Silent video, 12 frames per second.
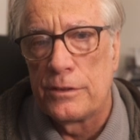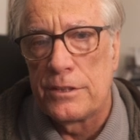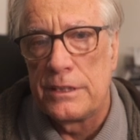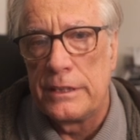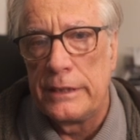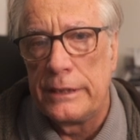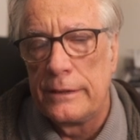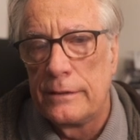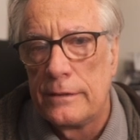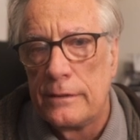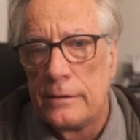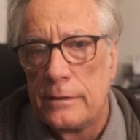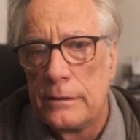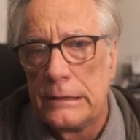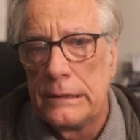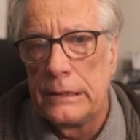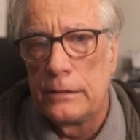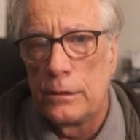you'll see
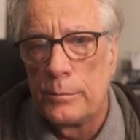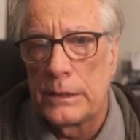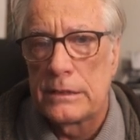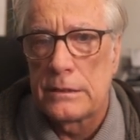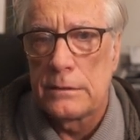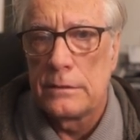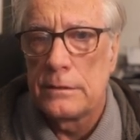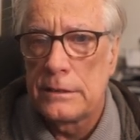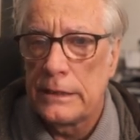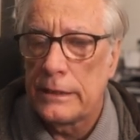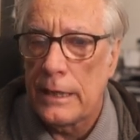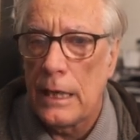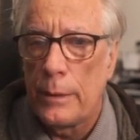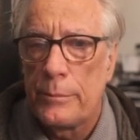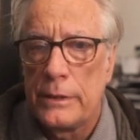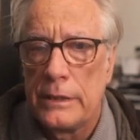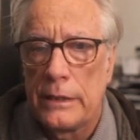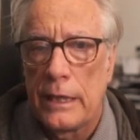the LUMIX Sync app
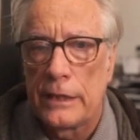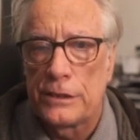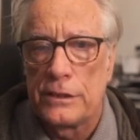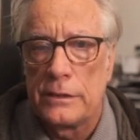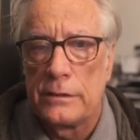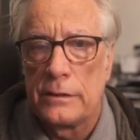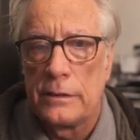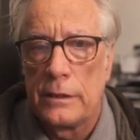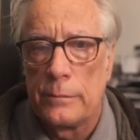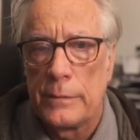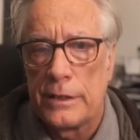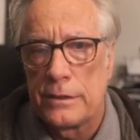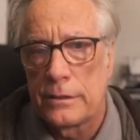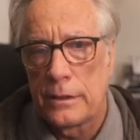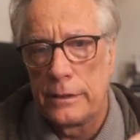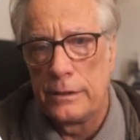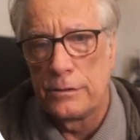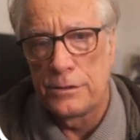in action, and
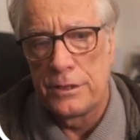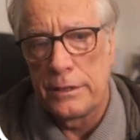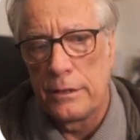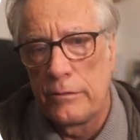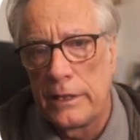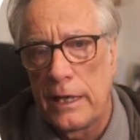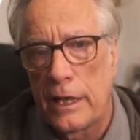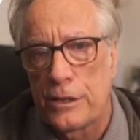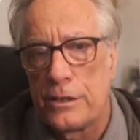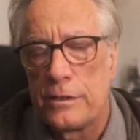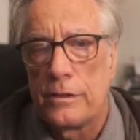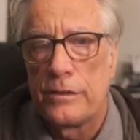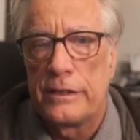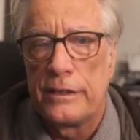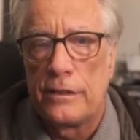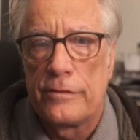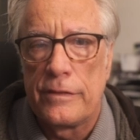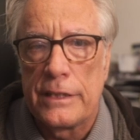basically you'll see a reaction on the
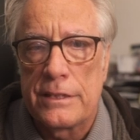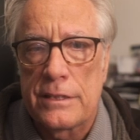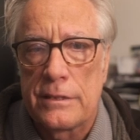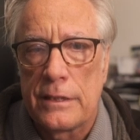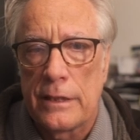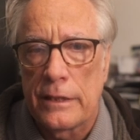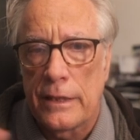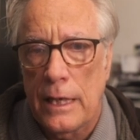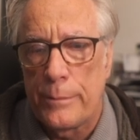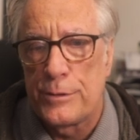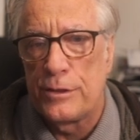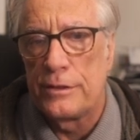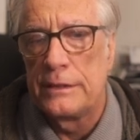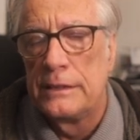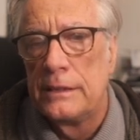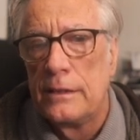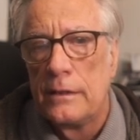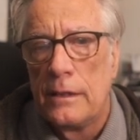interface that I captured
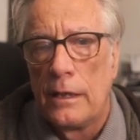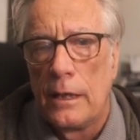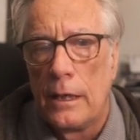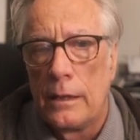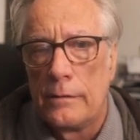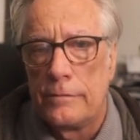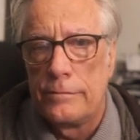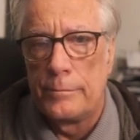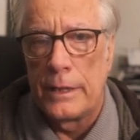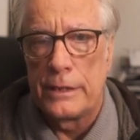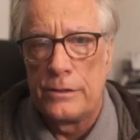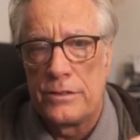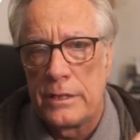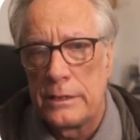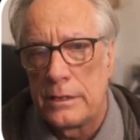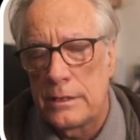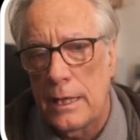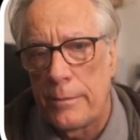of my using
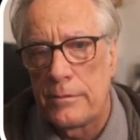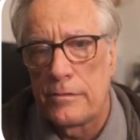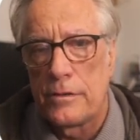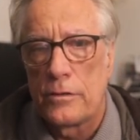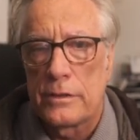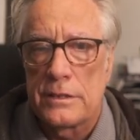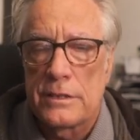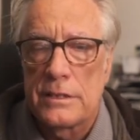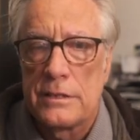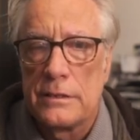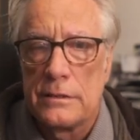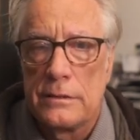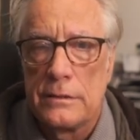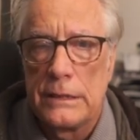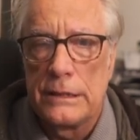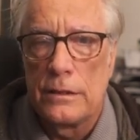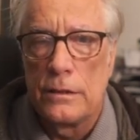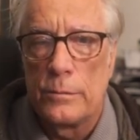the tap to focus
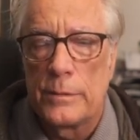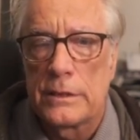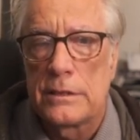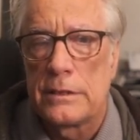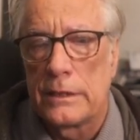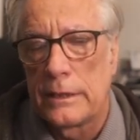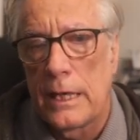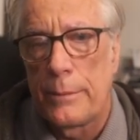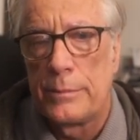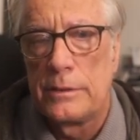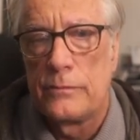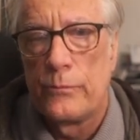in the LUMIX Sync app.